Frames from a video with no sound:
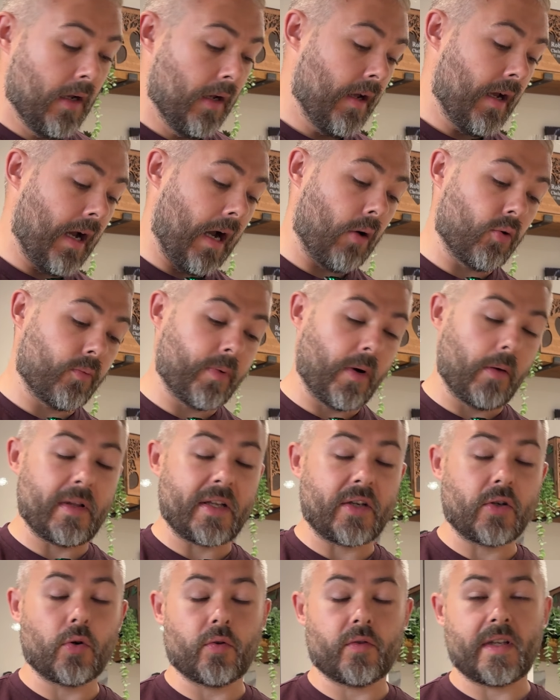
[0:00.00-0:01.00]
I would probably
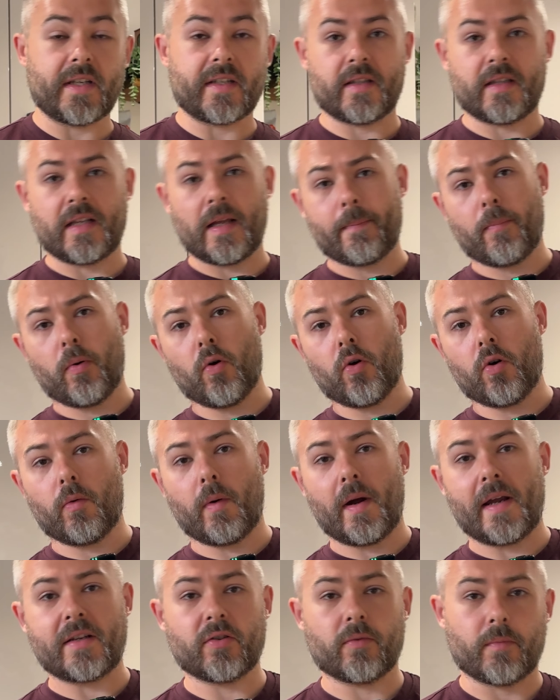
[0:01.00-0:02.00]
cook this and then pour
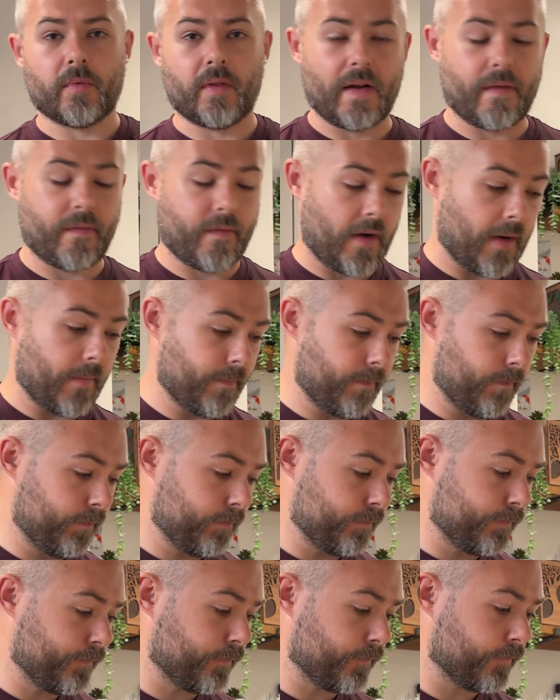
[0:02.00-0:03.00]
away some of that fat.
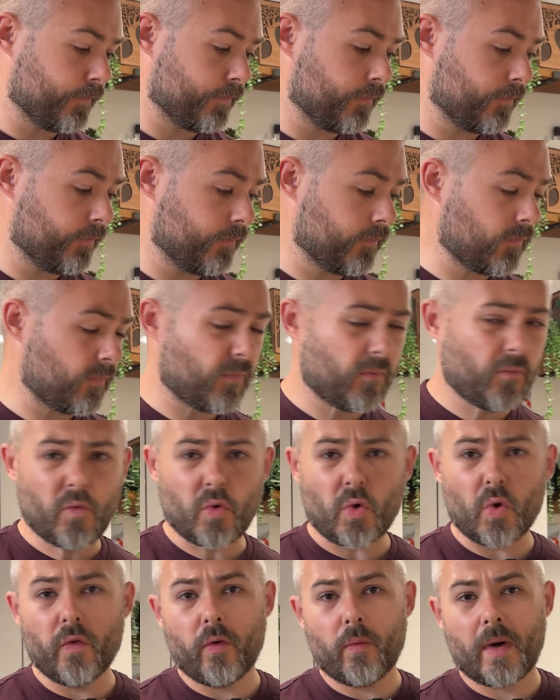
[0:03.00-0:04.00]

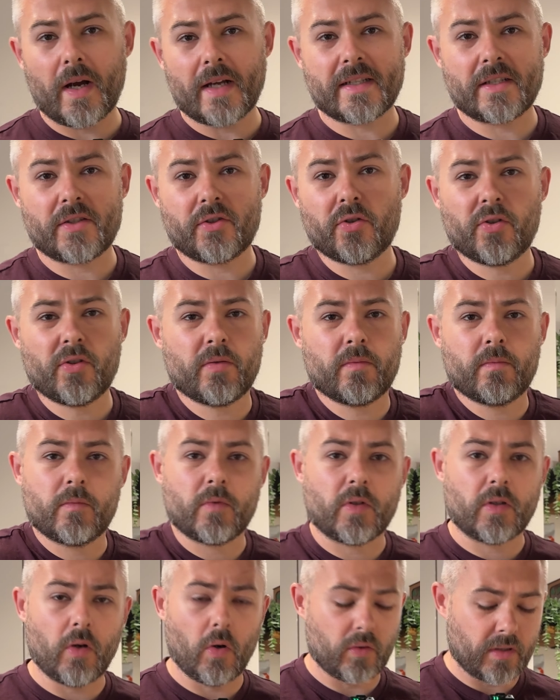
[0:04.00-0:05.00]
Otherwise it just
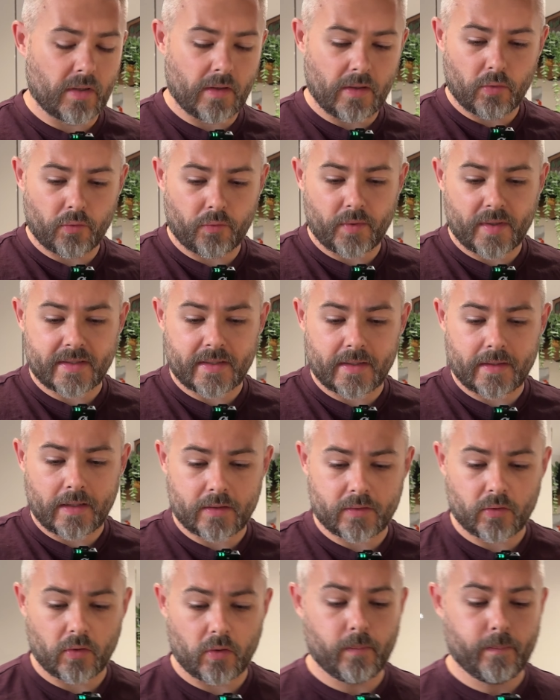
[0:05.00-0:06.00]
goes a little greasy,
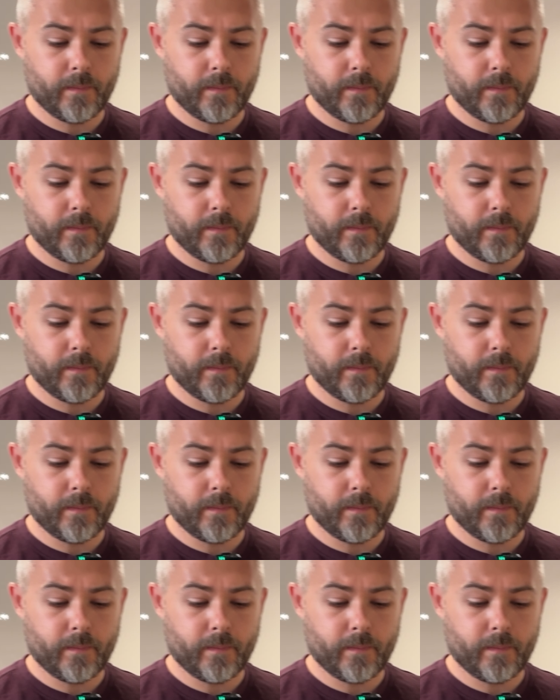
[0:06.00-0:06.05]
that's all.